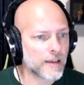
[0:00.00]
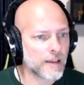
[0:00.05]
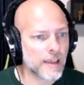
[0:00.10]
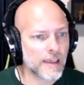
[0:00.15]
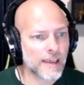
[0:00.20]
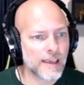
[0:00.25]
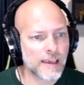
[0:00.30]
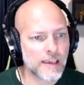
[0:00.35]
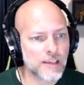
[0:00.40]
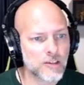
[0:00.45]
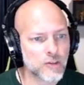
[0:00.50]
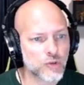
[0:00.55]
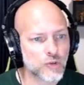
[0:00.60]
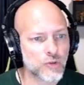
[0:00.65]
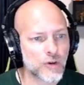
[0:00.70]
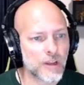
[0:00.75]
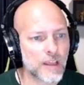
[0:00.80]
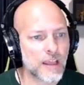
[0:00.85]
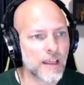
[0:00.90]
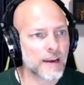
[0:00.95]

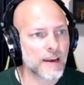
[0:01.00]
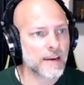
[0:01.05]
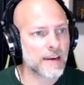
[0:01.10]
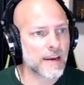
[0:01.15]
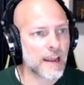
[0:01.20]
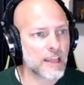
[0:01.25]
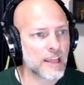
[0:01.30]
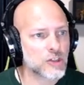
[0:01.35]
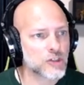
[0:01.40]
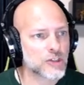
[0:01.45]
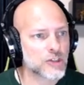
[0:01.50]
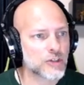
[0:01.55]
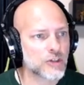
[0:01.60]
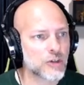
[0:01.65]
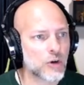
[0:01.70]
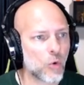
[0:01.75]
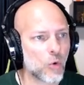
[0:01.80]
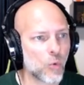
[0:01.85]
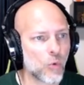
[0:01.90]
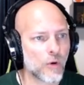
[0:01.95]
history
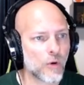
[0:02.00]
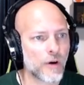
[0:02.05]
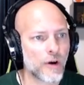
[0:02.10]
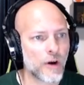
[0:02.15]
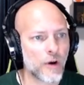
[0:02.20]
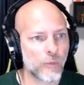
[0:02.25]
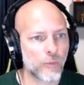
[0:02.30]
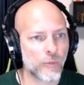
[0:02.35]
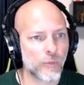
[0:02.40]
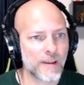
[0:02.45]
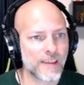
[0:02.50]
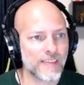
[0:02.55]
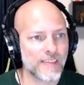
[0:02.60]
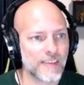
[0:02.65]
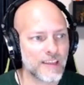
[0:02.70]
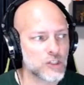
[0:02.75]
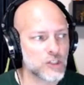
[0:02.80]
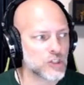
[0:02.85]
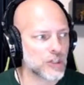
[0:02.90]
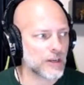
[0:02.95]
nature or
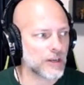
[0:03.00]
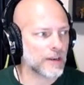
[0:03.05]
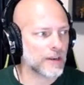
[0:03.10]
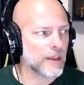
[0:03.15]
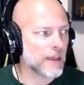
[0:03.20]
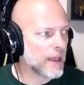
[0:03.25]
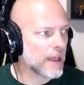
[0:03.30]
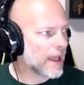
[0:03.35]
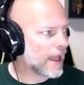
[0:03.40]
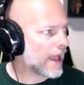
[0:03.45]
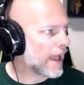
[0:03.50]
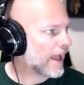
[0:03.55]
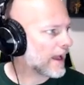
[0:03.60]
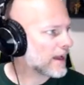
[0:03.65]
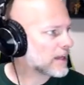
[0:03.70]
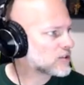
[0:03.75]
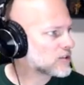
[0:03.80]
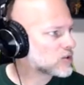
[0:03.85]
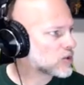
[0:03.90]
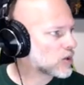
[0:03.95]
religion
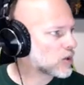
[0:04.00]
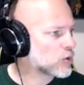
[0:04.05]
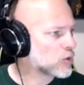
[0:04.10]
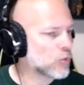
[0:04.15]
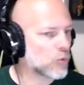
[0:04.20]
as your